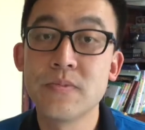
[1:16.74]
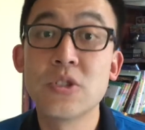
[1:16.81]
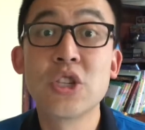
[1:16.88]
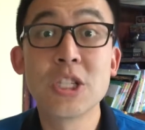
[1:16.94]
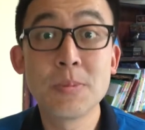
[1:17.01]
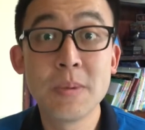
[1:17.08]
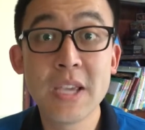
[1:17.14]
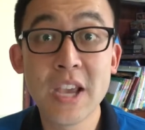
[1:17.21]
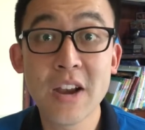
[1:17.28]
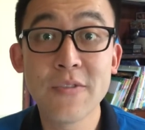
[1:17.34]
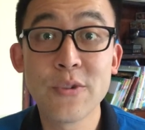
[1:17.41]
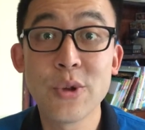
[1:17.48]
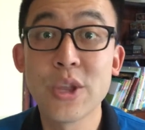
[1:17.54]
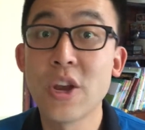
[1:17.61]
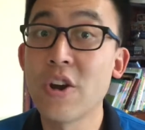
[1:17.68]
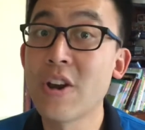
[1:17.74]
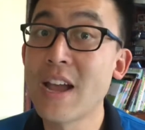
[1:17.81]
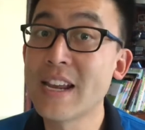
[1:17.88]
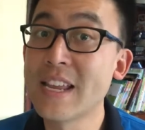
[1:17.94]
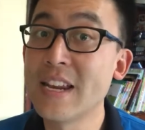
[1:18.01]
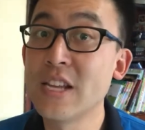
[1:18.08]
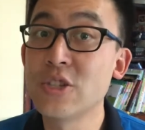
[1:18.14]
Just be careful that you're
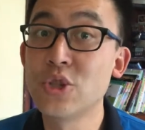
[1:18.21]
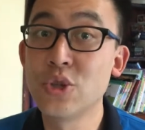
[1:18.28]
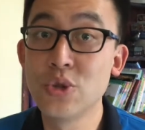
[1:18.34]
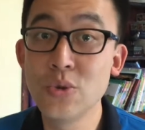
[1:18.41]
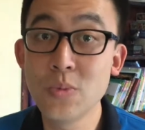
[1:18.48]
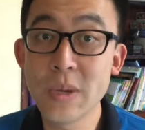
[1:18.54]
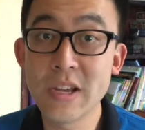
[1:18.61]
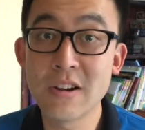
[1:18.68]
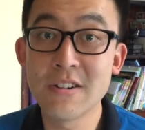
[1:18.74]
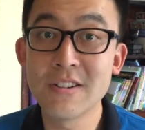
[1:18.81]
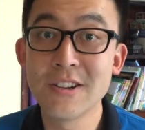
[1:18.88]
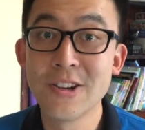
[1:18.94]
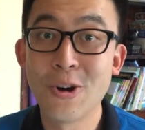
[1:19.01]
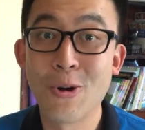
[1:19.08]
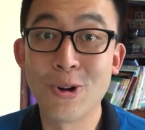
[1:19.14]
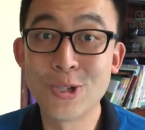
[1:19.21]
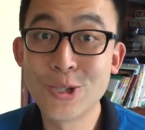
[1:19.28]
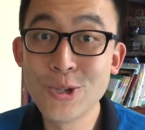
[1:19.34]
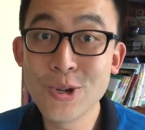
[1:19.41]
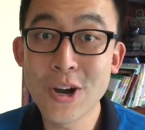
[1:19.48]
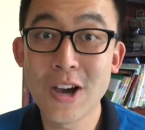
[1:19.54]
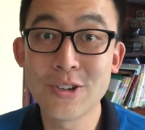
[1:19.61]
not getting too weird or
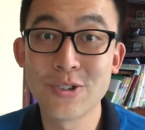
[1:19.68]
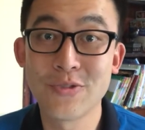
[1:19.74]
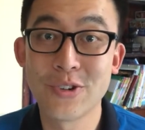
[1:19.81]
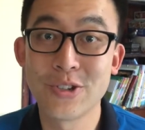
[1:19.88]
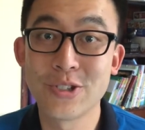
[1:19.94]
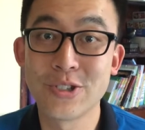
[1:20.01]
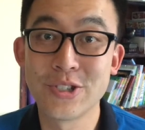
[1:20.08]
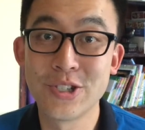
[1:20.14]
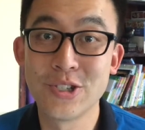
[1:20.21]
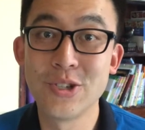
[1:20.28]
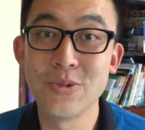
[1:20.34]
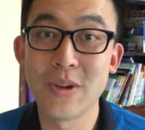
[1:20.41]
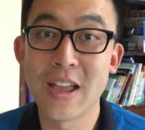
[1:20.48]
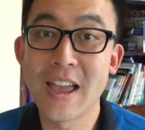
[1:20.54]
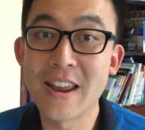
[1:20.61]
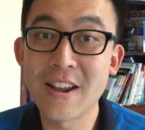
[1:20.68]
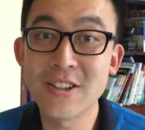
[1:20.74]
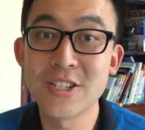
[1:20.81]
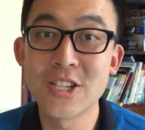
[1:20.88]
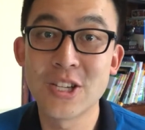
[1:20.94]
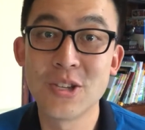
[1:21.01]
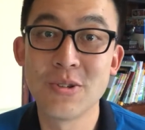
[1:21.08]
too controversial to do it, and I'll
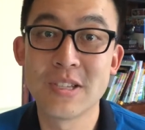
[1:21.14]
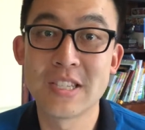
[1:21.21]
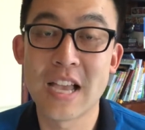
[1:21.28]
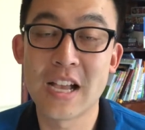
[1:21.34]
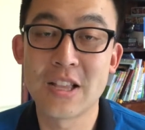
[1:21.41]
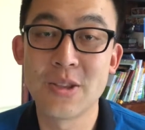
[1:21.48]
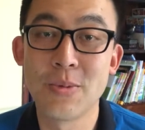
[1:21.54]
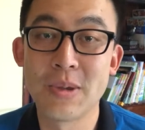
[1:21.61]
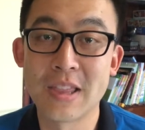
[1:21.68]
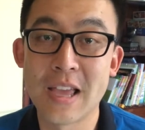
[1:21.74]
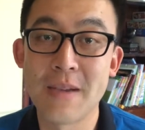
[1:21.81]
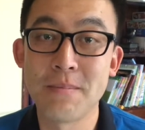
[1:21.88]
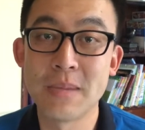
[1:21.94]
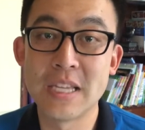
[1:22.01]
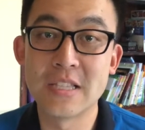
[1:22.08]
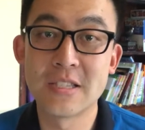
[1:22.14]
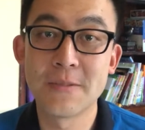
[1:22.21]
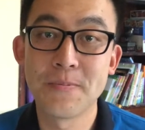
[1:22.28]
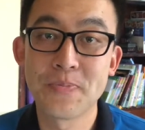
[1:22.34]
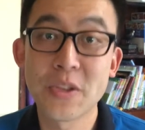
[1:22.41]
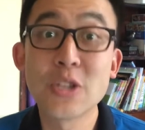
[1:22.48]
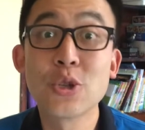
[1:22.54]
tell you exactly what that means.
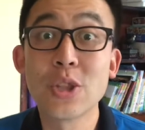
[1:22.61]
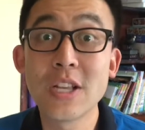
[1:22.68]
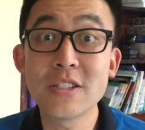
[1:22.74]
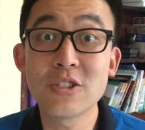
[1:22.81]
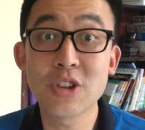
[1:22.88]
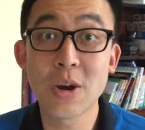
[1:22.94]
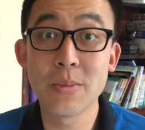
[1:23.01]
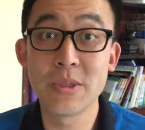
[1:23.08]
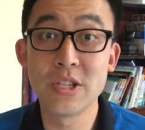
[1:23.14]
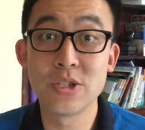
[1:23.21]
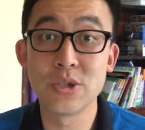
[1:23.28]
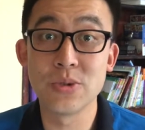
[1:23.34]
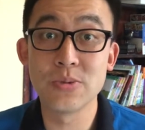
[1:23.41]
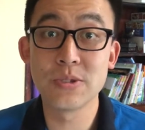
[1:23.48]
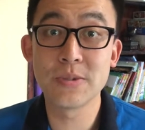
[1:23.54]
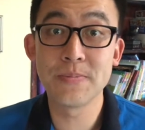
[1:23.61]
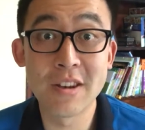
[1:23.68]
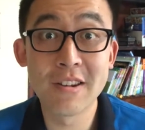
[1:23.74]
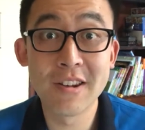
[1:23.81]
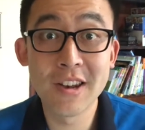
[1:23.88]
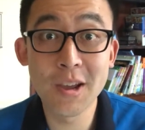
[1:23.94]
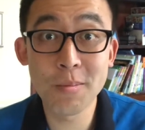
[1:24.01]
So let's start with the do's.
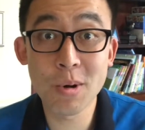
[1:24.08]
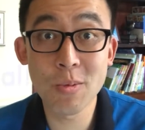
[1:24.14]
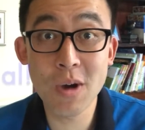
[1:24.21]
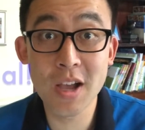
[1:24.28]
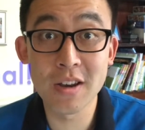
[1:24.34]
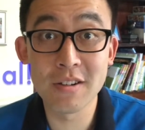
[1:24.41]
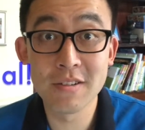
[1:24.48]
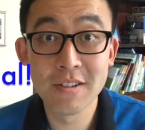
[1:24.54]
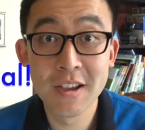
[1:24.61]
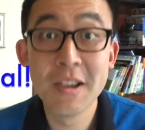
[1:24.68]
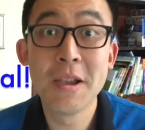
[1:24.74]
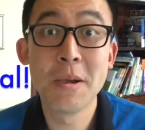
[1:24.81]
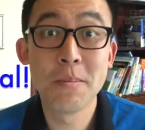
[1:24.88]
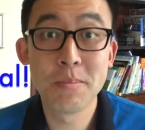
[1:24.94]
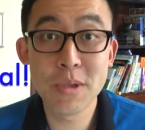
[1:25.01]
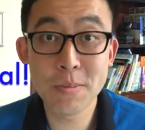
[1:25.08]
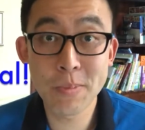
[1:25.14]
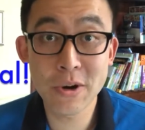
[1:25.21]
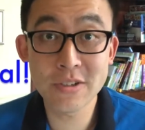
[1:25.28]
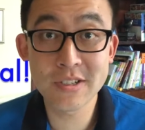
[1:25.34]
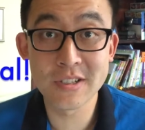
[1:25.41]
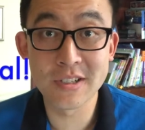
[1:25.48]
Number 1, be
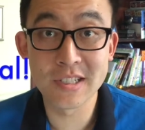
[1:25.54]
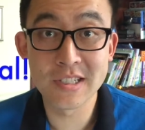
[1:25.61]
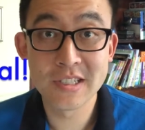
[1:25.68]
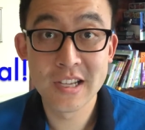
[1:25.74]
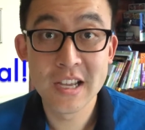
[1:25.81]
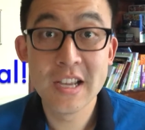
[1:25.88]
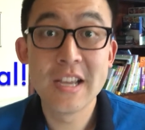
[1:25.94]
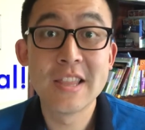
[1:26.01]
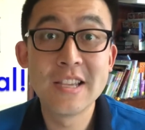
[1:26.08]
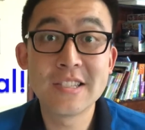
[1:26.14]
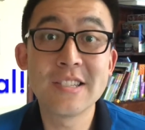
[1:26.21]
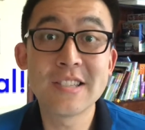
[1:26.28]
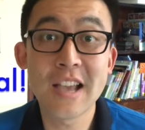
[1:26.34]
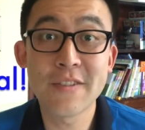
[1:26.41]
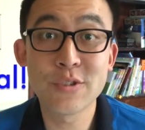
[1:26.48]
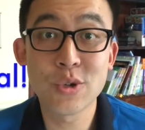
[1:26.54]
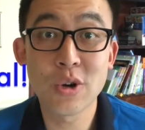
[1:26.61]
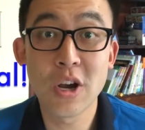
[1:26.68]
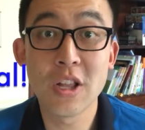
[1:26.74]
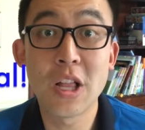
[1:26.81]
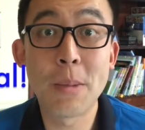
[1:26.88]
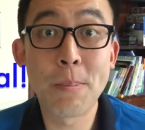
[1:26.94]
personal. This is, after
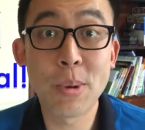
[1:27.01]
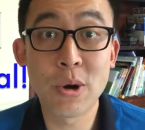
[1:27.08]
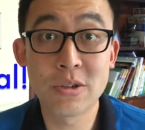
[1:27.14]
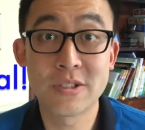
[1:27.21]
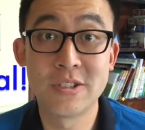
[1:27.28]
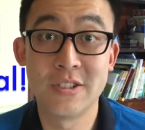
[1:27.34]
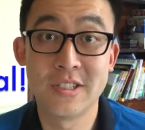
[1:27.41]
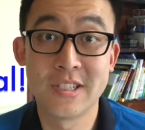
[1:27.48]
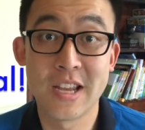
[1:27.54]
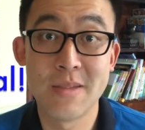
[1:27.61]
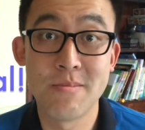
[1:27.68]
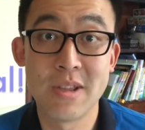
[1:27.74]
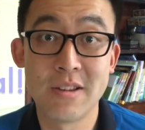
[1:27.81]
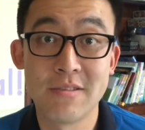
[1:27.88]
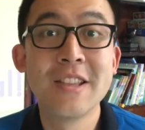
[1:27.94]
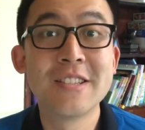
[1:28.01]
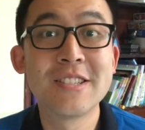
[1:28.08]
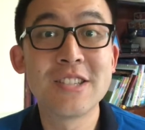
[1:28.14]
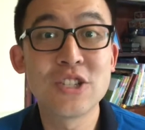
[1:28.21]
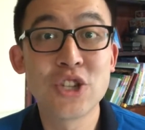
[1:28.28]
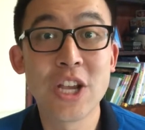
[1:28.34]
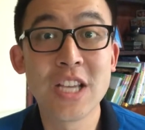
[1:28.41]
all, a personal statement. This is
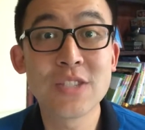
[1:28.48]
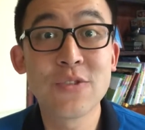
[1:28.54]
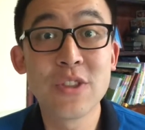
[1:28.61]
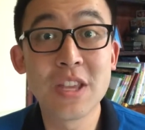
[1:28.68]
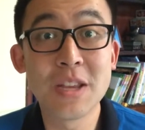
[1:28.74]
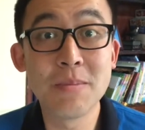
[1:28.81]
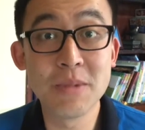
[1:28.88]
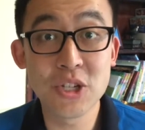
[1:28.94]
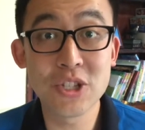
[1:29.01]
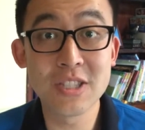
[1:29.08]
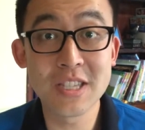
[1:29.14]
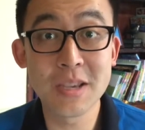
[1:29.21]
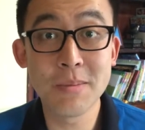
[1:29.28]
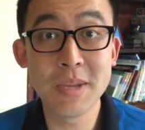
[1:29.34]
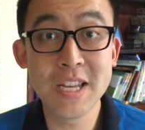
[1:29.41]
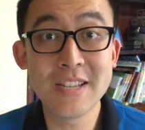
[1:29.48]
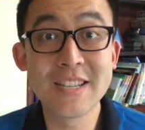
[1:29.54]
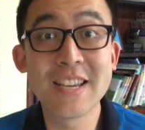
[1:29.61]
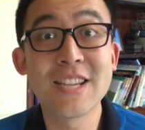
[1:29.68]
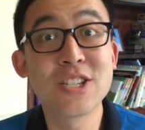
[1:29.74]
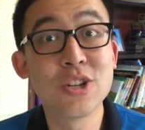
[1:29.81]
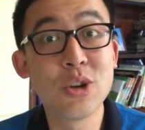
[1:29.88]
a chance for the admissions committee to
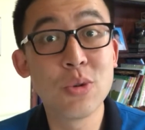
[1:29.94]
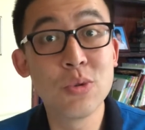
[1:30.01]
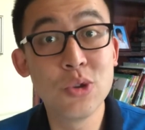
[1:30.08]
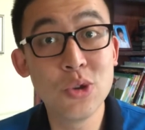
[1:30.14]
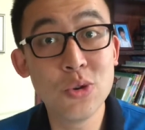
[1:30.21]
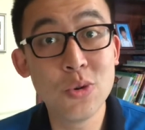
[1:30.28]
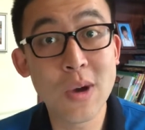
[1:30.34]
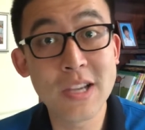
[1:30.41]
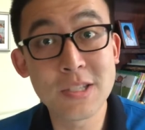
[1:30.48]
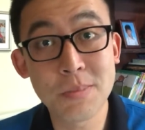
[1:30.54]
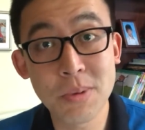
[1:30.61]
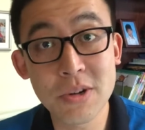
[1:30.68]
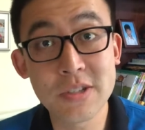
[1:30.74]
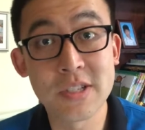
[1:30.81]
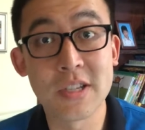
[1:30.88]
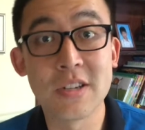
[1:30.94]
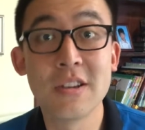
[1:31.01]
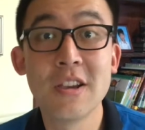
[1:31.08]
get to know you as a person.